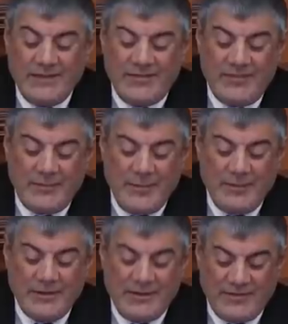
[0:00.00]
This is
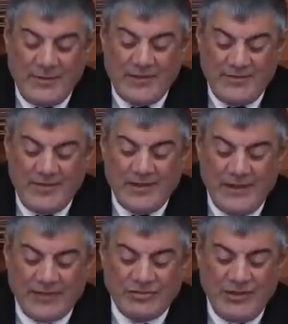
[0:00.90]
people that sponsor
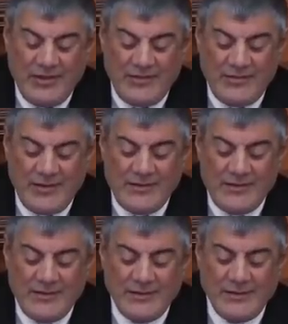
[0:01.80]
lectures
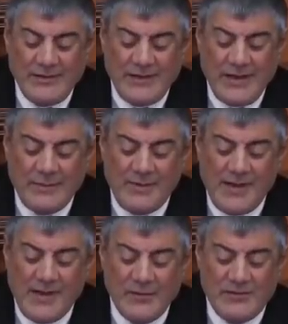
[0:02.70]
and, and help
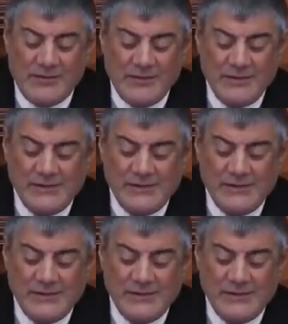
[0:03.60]
out.